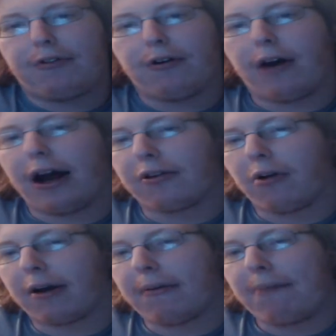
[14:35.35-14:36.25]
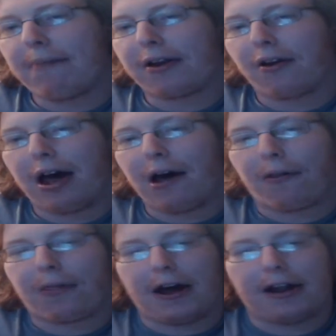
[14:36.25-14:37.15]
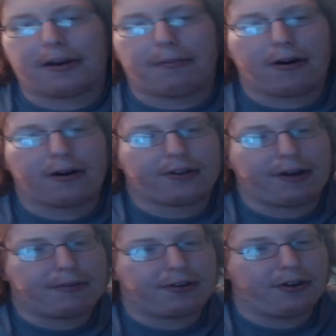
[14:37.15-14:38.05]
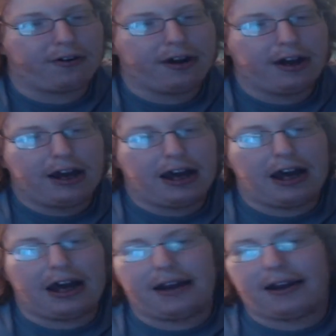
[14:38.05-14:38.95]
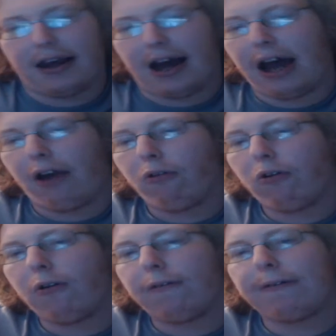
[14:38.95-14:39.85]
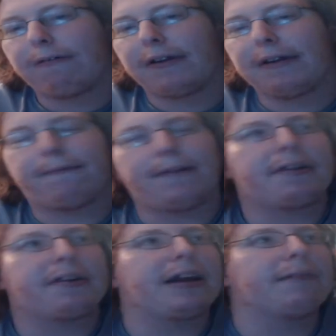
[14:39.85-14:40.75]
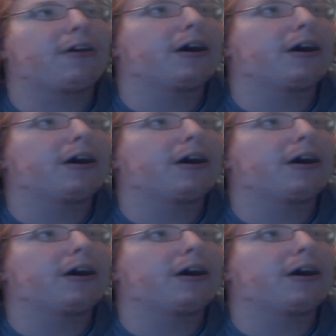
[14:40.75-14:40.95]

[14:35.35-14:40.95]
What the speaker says: I talk about mental health on tomorrow's episode, and I don't know if it really fits anymore.